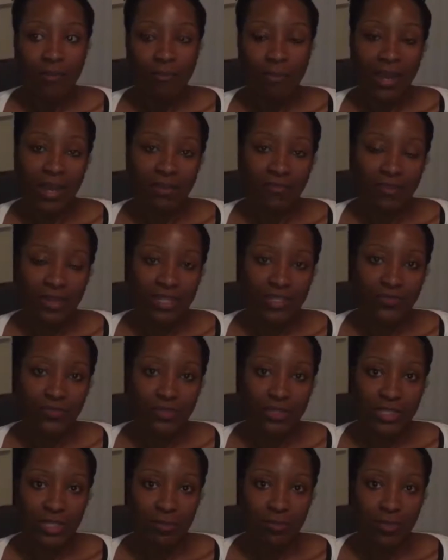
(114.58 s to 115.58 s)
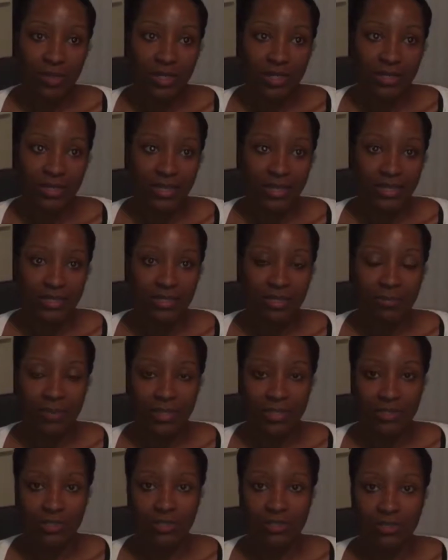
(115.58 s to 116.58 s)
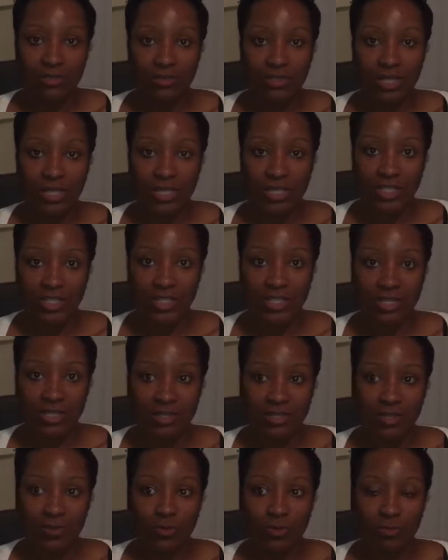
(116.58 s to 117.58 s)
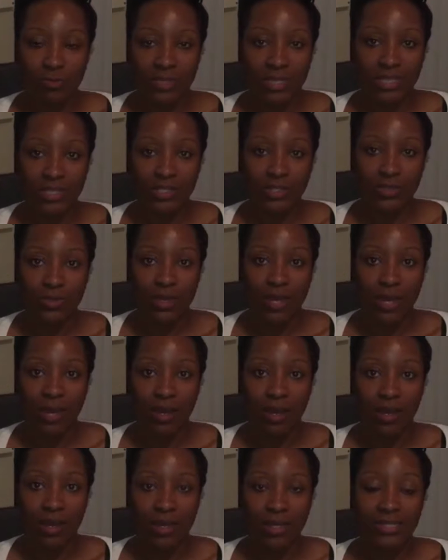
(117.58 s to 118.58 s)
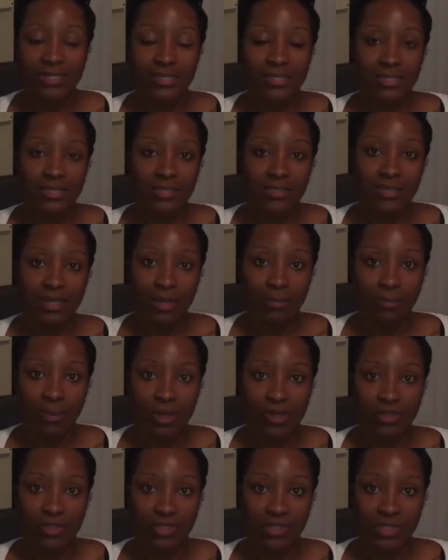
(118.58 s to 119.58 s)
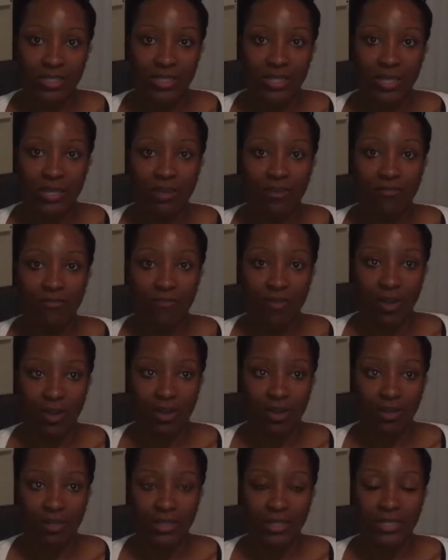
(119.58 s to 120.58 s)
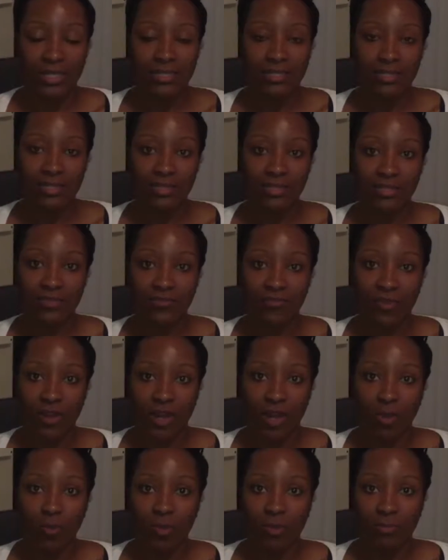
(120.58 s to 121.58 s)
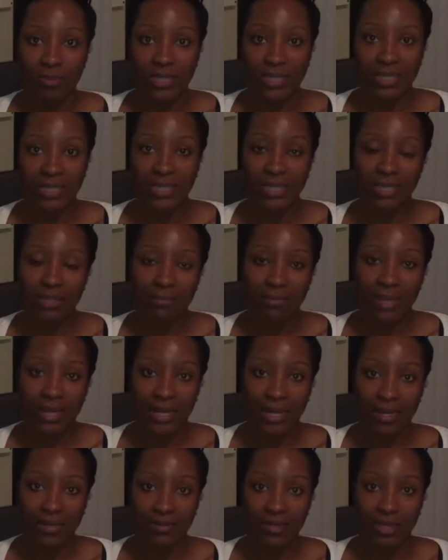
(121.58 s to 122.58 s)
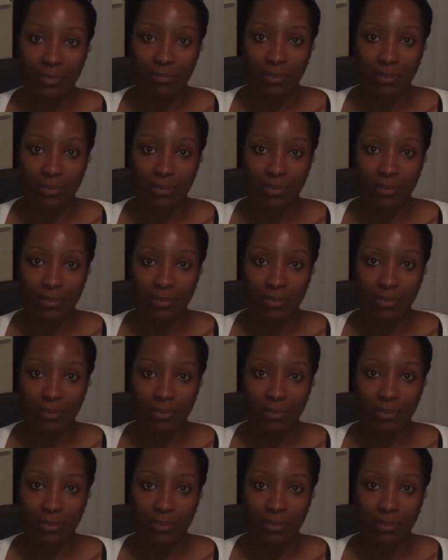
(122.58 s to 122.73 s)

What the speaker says: My advice for someone that is about to lose consciousness would be to assist that person in a fall. An assisted fall would be getting behind